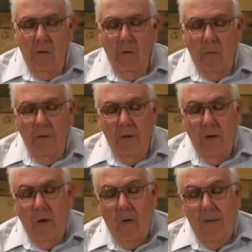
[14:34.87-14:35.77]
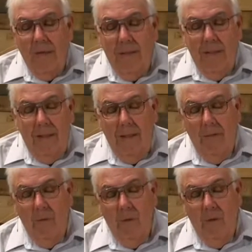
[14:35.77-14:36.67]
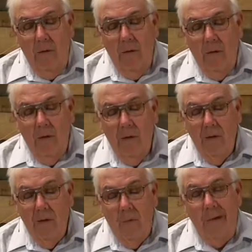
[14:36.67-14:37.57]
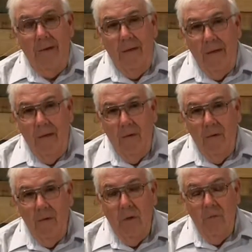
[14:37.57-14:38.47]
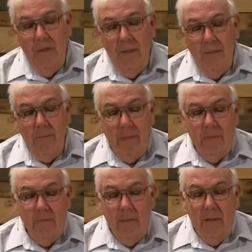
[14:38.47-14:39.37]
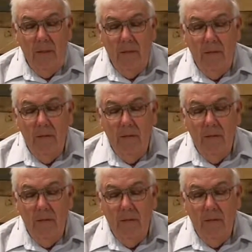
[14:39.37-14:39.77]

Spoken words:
When you're always telling everyone what to do, it really upsets me.